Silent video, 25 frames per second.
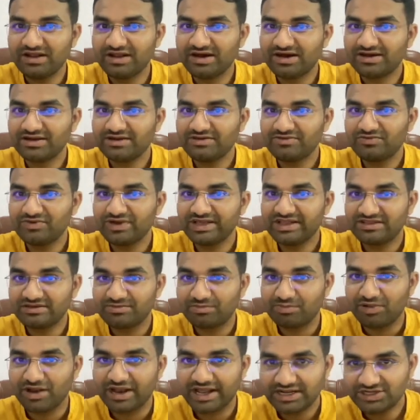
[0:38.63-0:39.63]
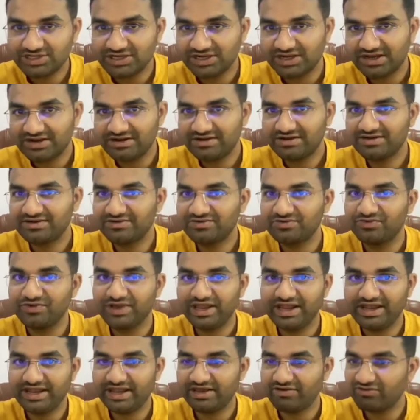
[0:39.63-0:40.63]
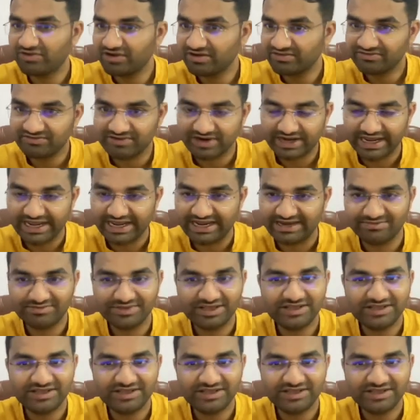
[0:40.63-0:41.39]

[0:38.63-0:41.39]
learn with pleasure we never forget,